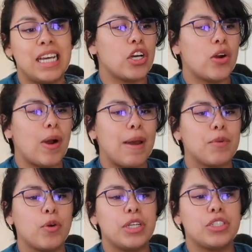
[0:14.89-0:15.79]
So I'm
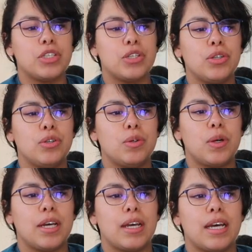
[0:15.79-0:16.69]
going to
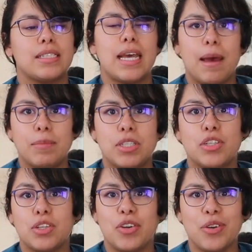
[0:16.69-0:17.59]
attempt
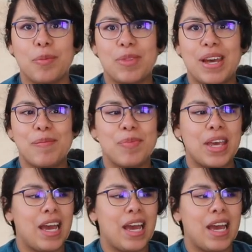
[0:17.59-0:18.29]
to groom them